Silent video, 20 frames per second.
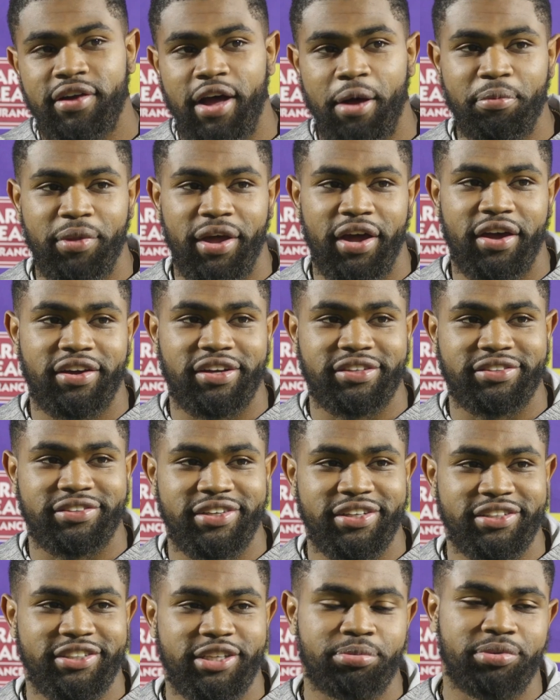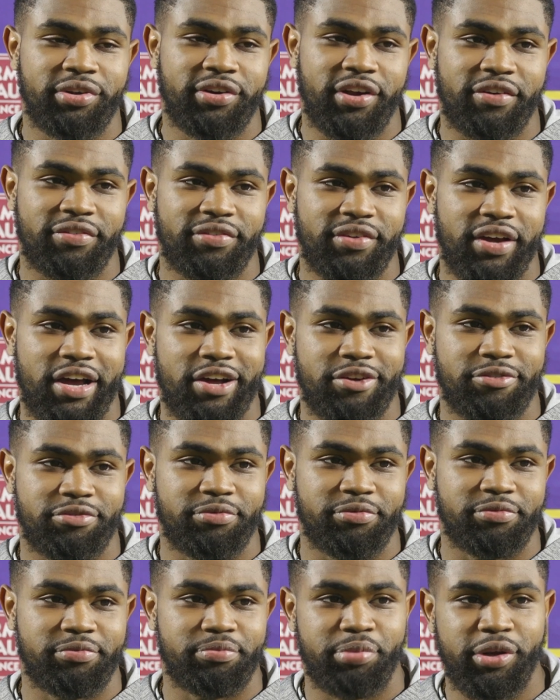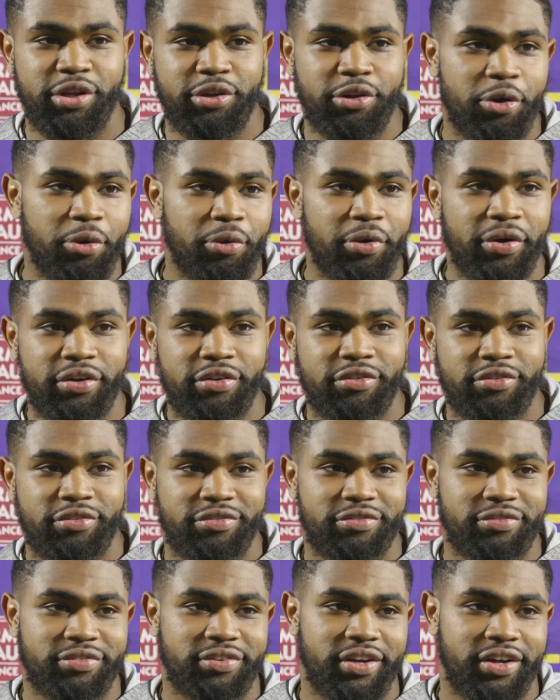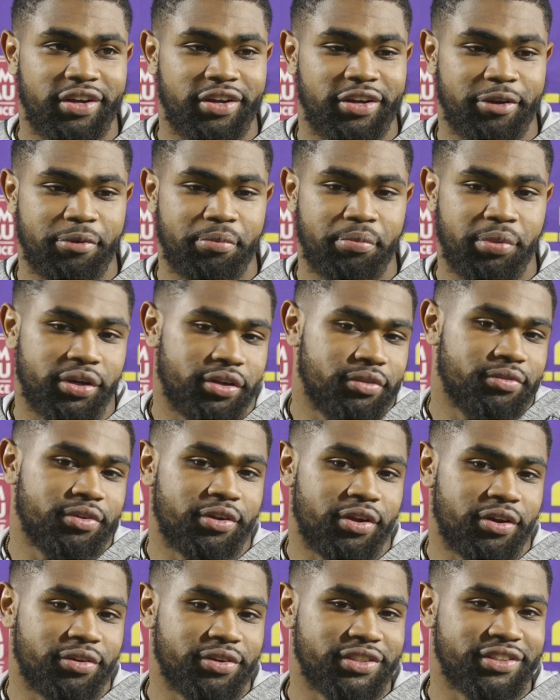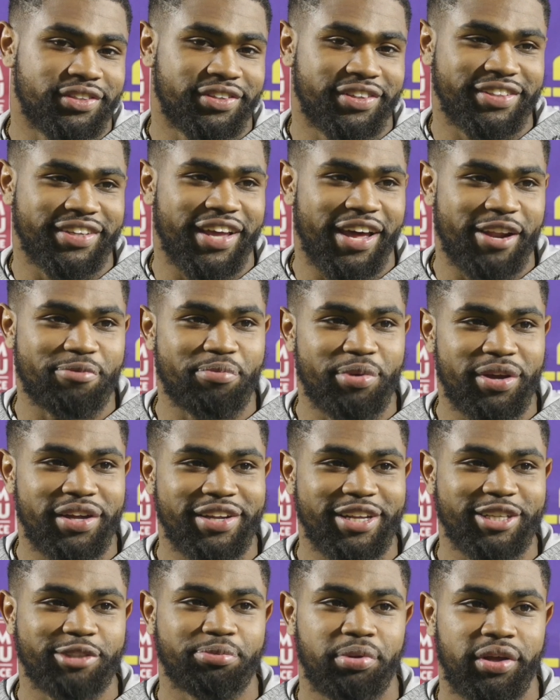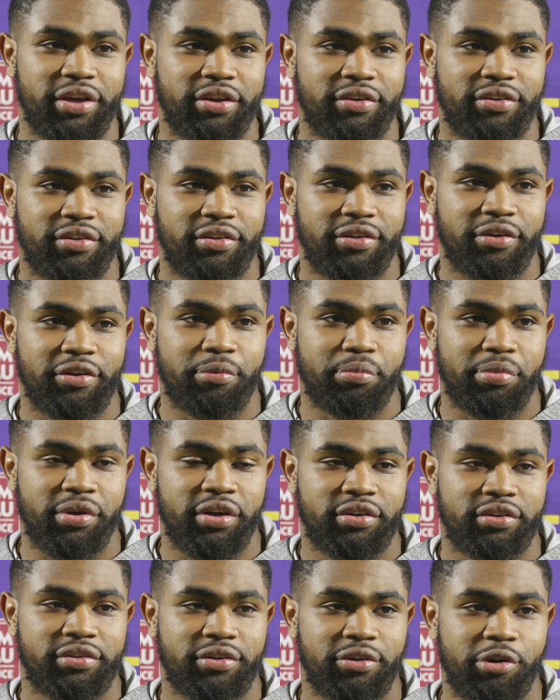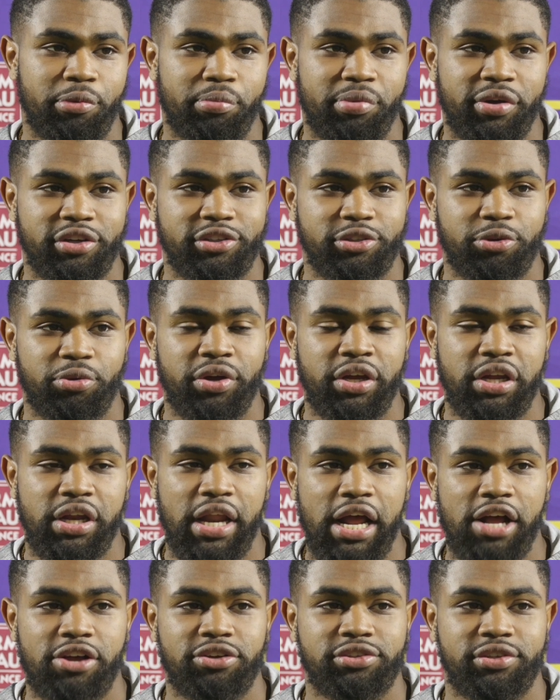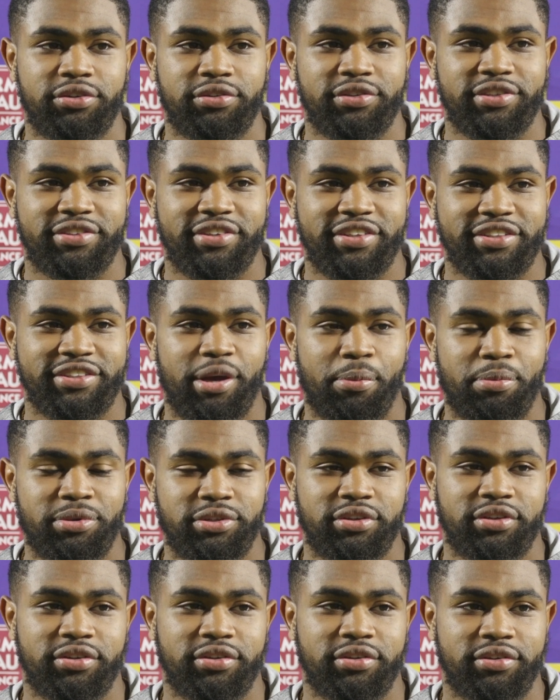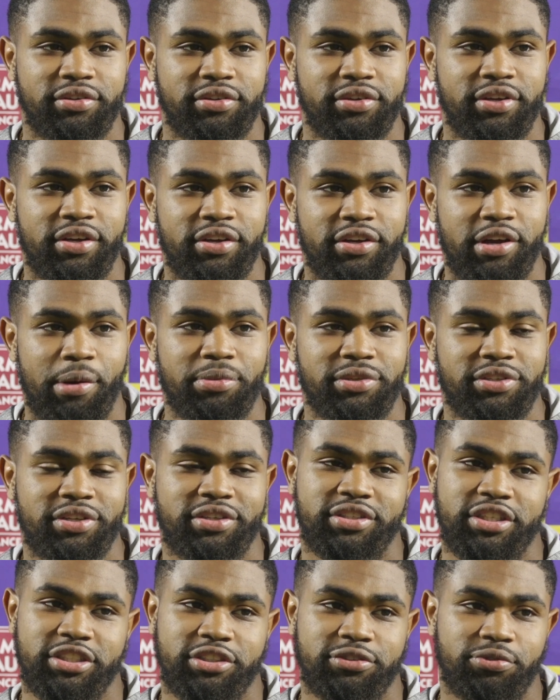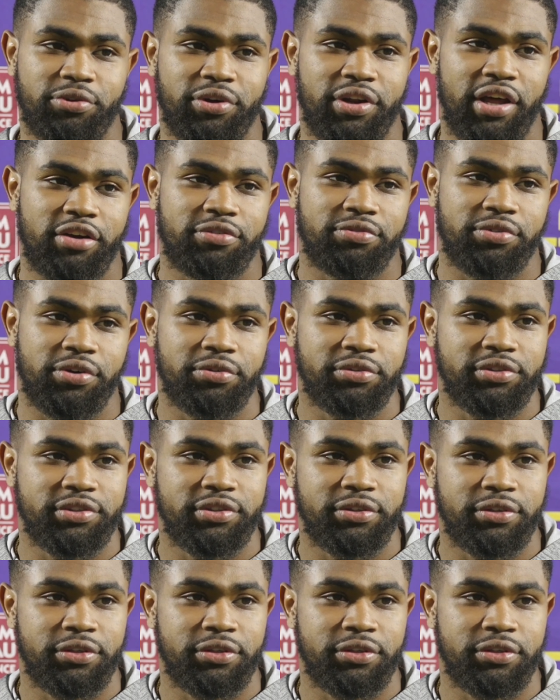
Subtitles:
it's something I've been doing, but you know, it's kind of being displayed on a bigger screen now. So it's coming to attention for a lot of folks.